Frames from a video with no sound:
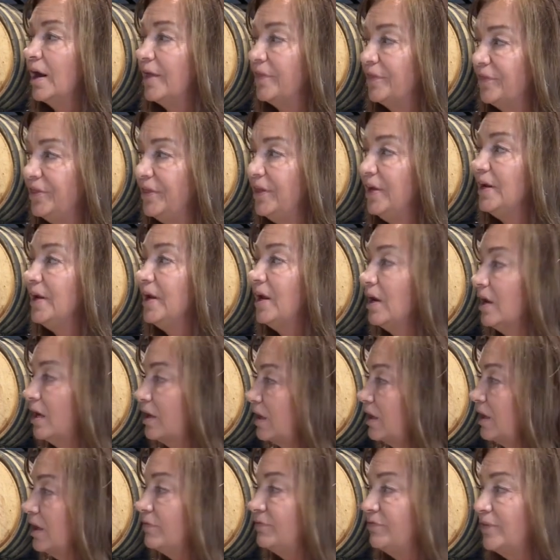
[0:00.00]
And I
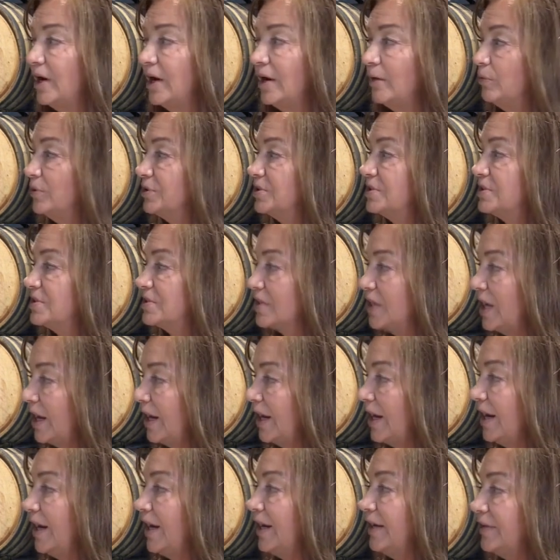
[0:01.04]
think if I would
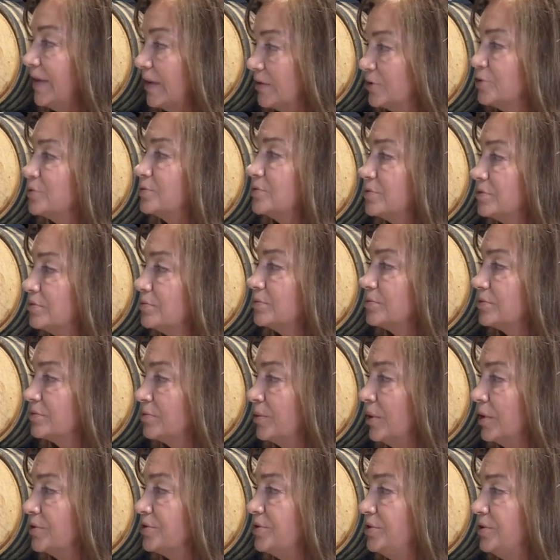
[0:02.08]
say that was
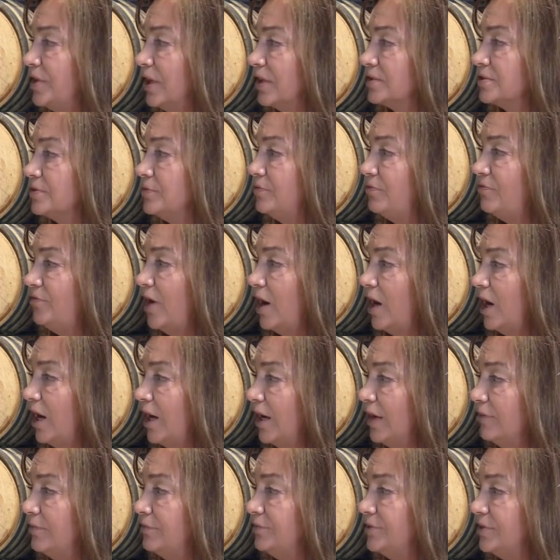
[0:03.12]
around
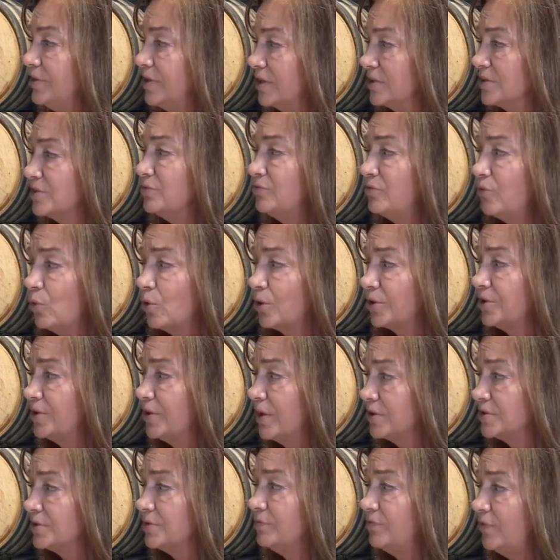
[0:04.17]
2005, 2004,
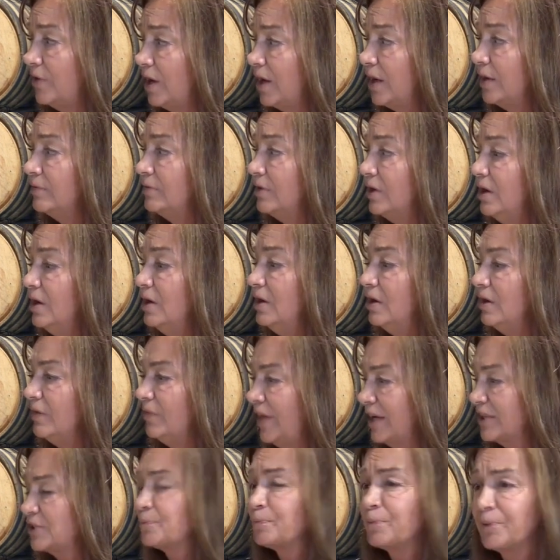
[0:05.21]
2005,
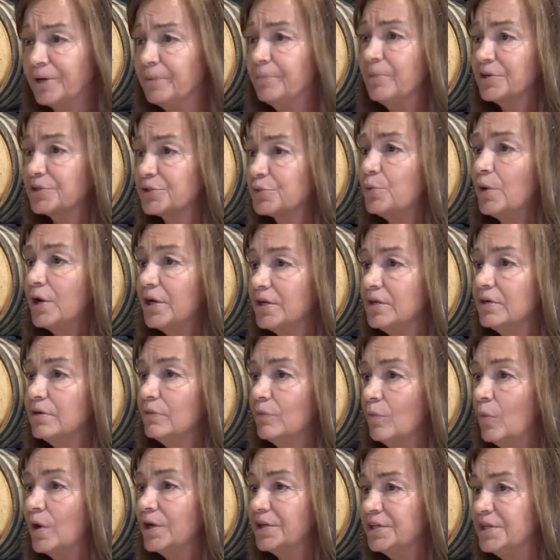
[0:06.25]
that's pretty much
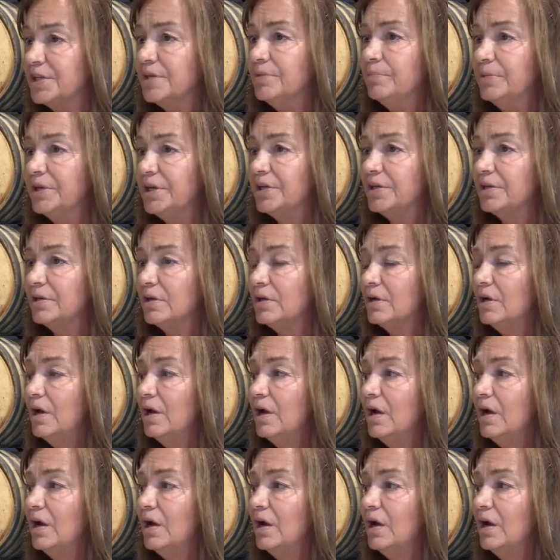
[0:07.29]
what did me